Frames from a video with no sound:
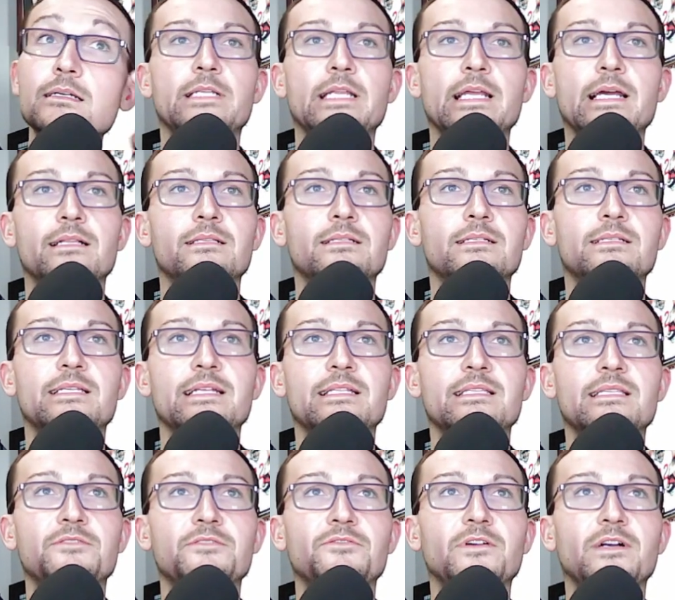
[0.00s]
Yeah, let's get
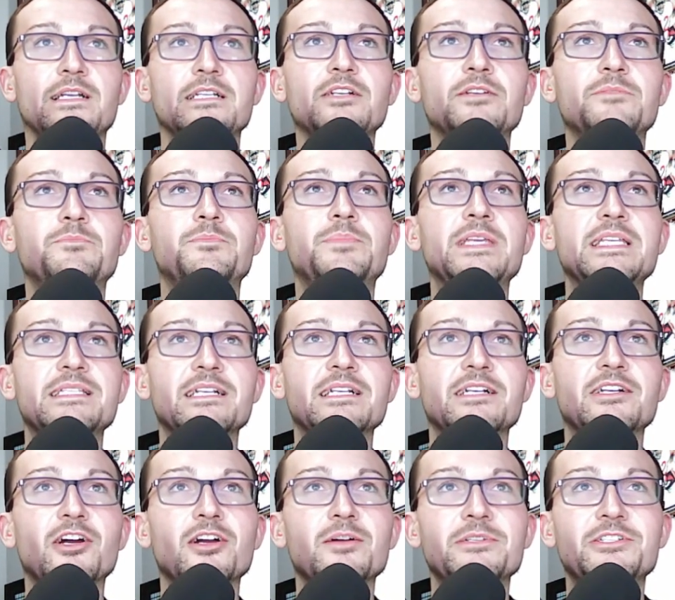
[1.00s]
this fucking piece of
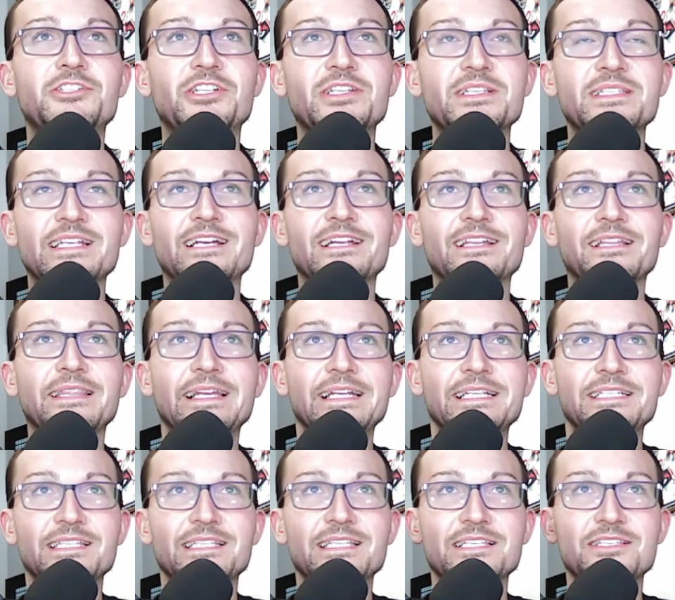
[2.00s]
garbage because they got a
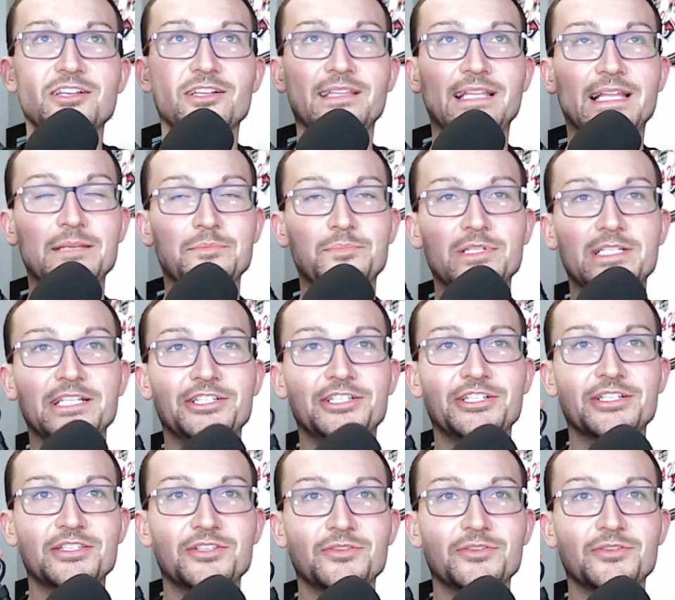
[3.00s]
link to this online petition.